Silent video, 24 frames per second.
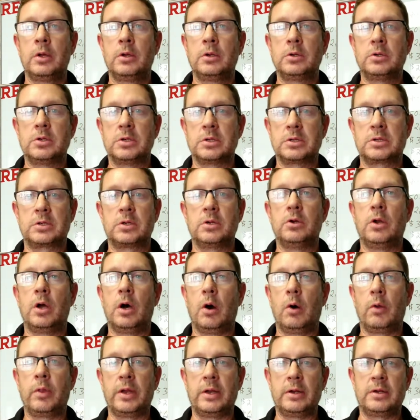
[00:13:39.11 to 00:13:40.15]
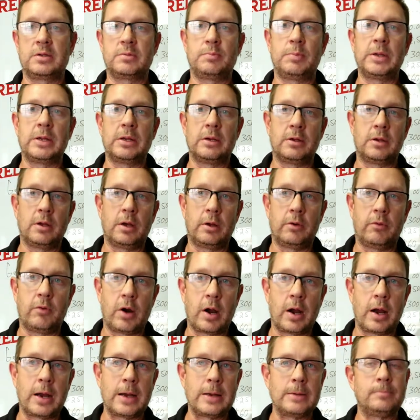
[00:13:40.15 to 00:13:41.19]
just to know that it's being done
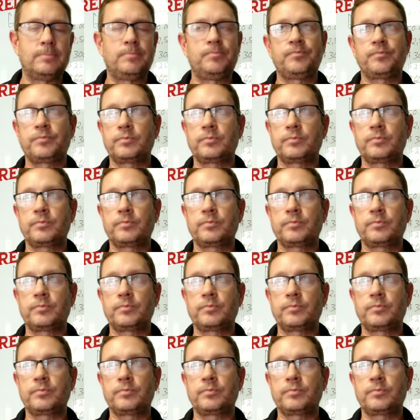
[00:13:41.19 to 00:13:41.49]
right.